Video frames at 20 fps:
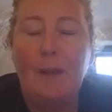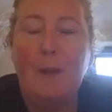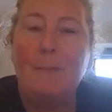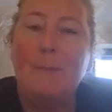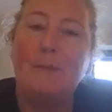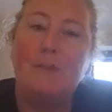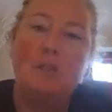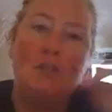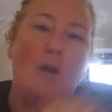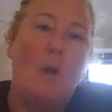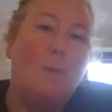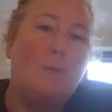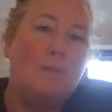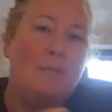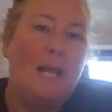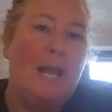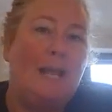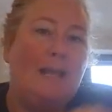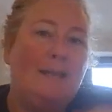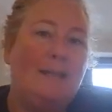but don't
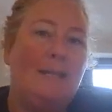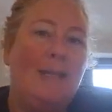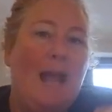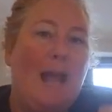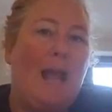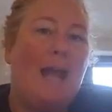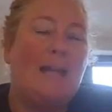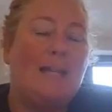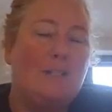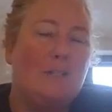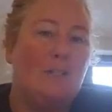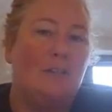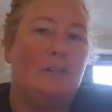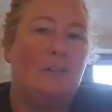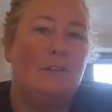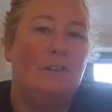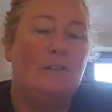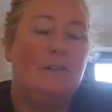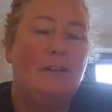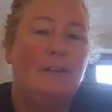take the action,